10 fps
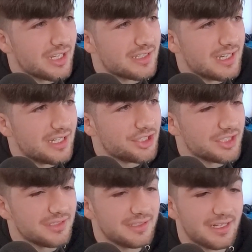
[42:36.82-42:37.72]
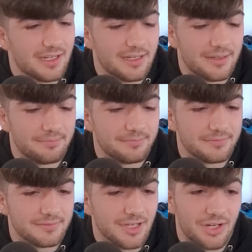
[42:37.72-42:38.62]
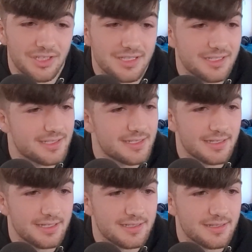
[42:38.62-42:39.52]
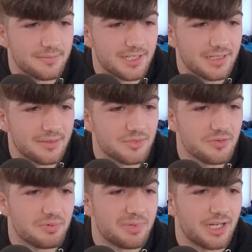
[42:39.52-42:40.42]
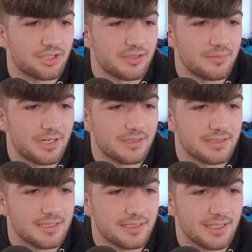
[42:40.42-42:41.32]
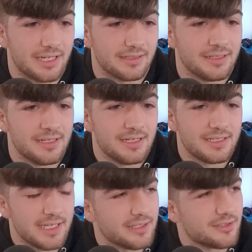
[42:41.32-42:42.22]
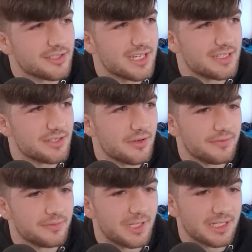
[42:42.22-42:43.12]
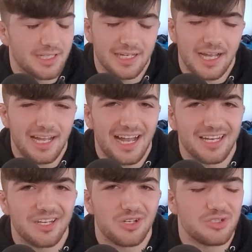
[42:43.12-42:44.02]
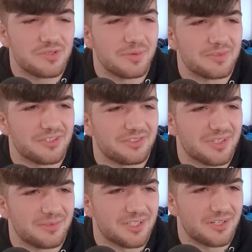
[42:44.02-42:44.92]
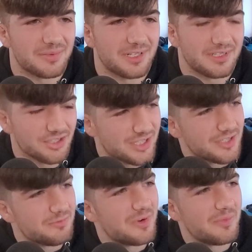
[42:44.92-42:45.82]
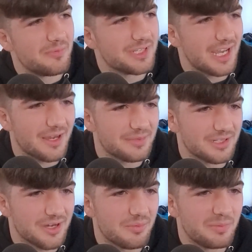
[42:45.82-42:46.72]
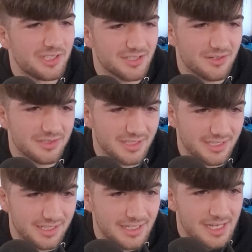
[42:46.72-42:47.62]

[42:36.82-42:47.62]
at the nation. Honestly, it's something that I'm super passionate about. Like seeing those kids go from like I get goosebumps every time I talk about. There's this one moment that happened a couple months ago. It's like